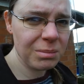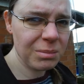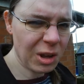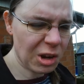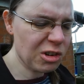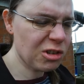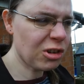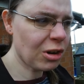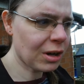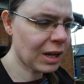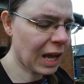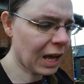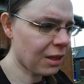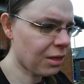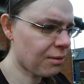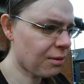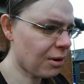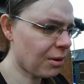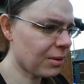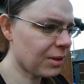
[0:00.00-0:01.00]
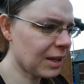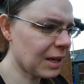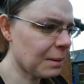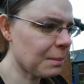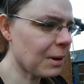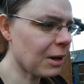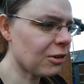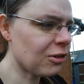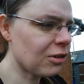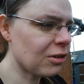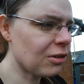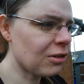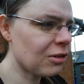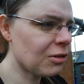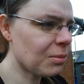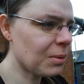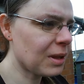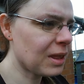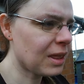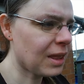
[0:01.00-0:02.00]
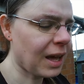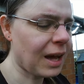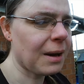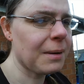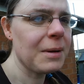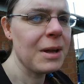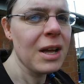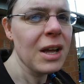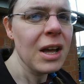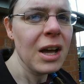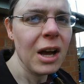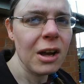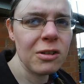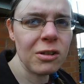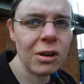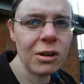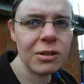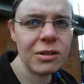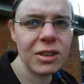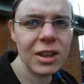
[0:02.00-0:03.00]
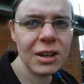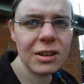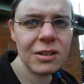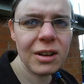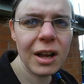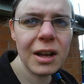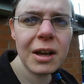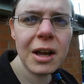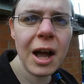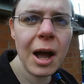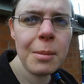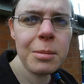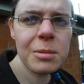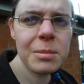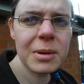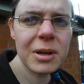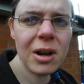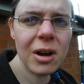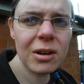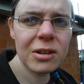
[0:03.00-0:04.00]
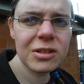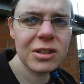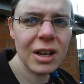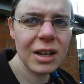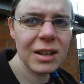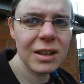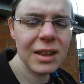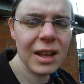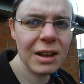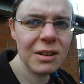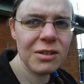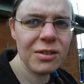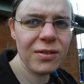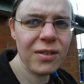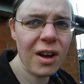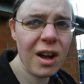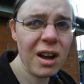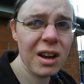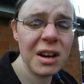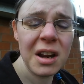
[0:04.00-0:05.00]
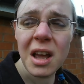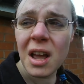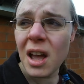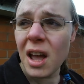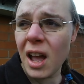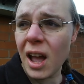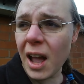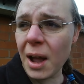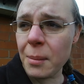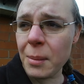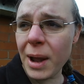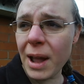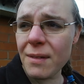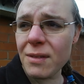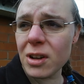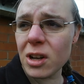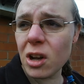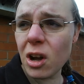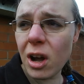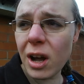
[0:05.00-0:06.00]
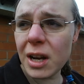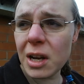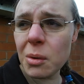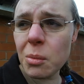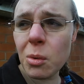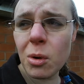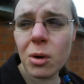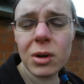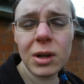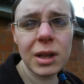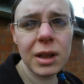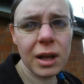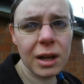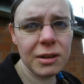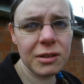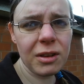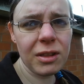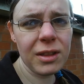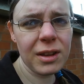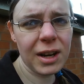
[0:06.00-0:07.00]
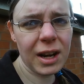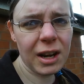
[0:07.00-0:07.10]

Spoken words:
it should get through on the emissions with that, as long as things like carbon monoxide, and that's fine. And we haven't got any warning lights on the